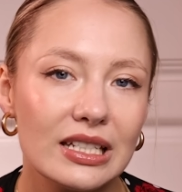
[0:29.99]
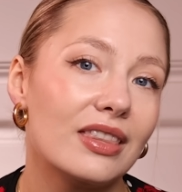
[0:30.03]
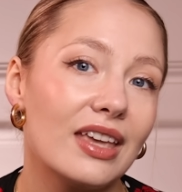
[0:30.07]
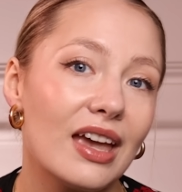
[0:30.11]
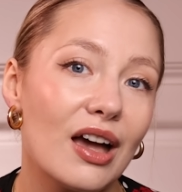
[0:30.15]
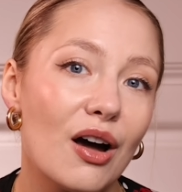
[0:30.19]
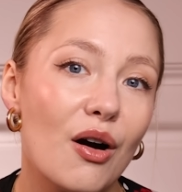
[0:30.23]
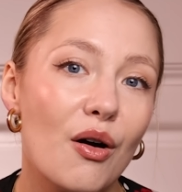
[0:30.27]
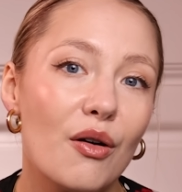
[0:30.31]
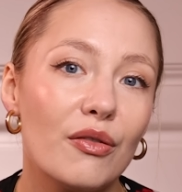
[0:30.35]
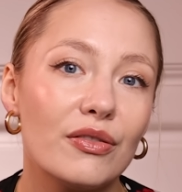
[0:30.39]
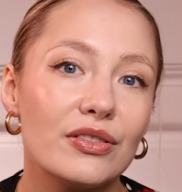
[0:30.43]
They
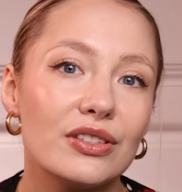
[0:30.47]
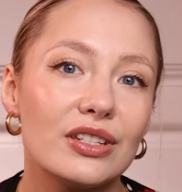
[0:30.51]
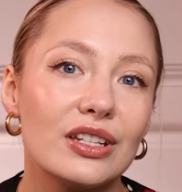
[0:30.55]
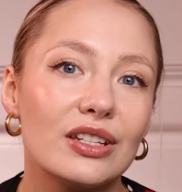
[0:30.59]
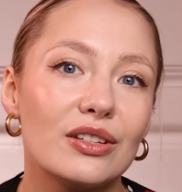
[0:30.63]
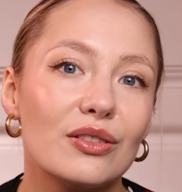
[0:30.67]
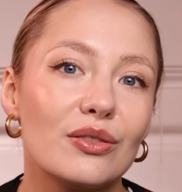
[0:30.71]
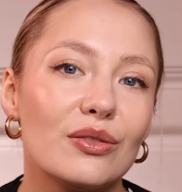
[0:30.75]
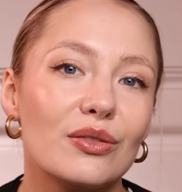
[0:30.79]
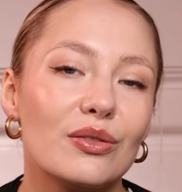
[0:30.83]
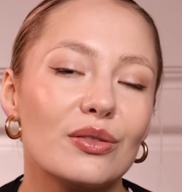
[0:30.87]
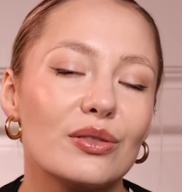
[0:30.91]
are
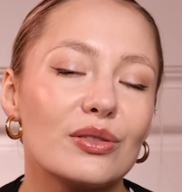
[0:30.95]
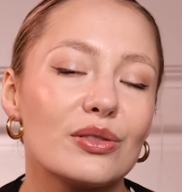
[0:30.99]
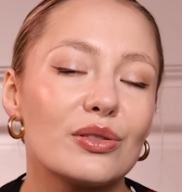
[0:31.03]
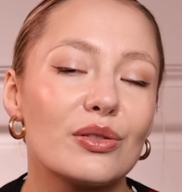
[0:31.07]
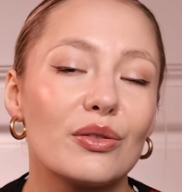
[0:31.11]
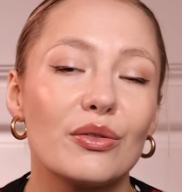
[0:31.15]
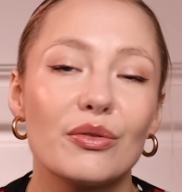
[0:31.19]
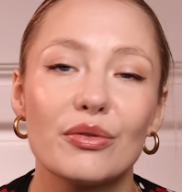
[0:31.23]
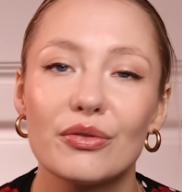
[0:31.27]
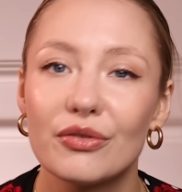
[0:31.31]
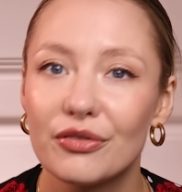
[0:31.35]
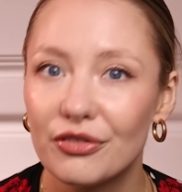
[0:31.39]
often
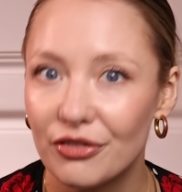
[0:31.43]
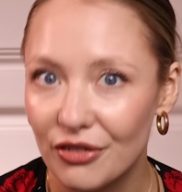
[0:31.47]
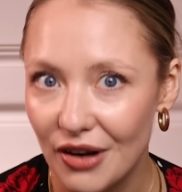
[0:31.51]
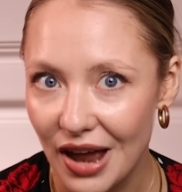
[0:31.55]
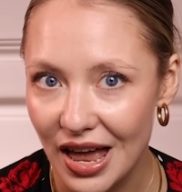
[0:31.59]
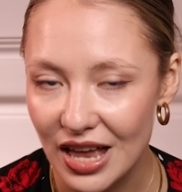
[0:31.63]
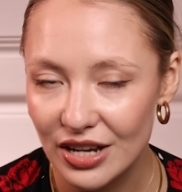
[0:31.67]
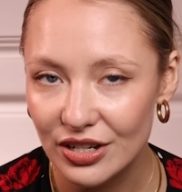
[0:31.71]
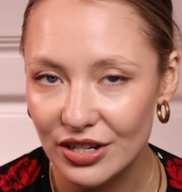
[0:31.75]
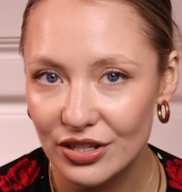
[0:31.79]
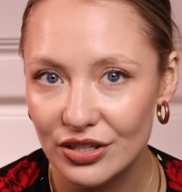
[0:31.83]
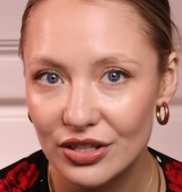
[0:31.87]
also
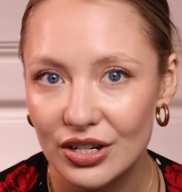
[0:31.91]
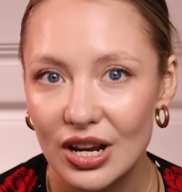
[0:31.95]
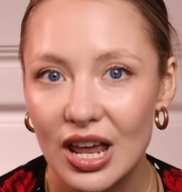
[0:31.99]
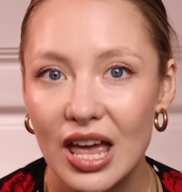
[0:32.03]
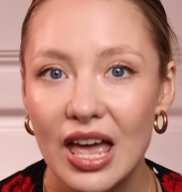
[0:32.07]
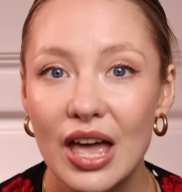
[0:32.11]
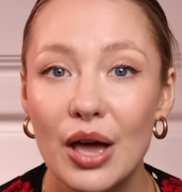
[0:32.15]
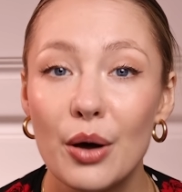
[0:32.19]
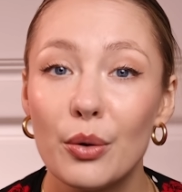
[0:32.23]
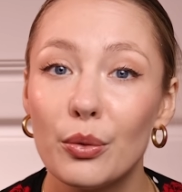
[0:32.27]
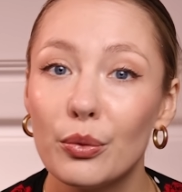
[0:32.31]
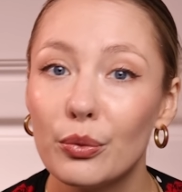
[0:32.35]
fresh,
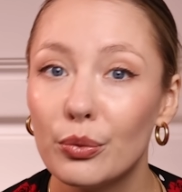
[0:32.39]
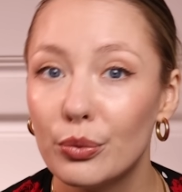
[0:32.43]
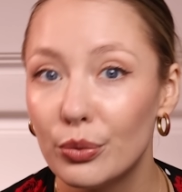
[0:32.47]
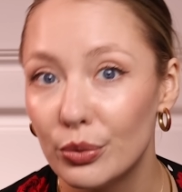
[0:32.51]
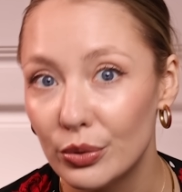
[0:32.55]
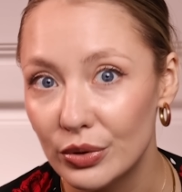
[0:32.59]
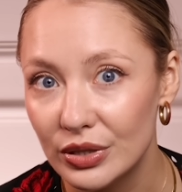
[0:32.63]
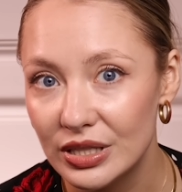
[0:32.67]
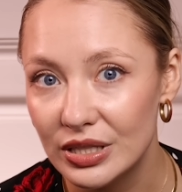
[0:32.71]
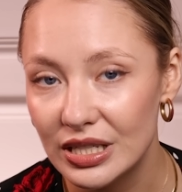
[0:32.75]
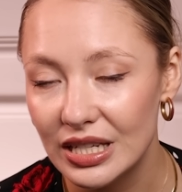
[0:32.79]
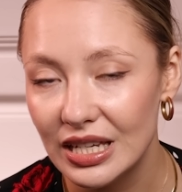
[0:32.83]

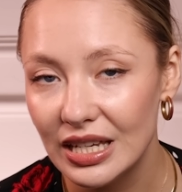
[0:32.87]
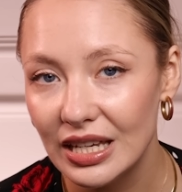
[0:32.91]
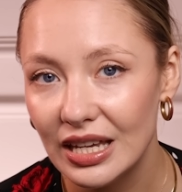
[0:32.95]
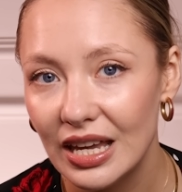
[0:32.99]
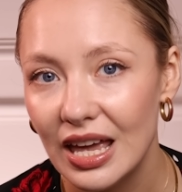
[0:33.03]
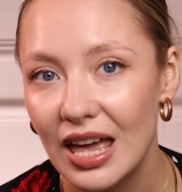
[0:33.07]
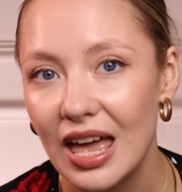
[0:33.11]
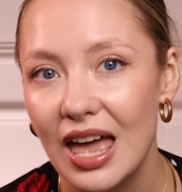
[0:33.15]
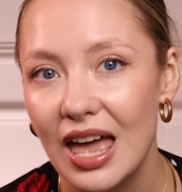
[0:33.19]
woody,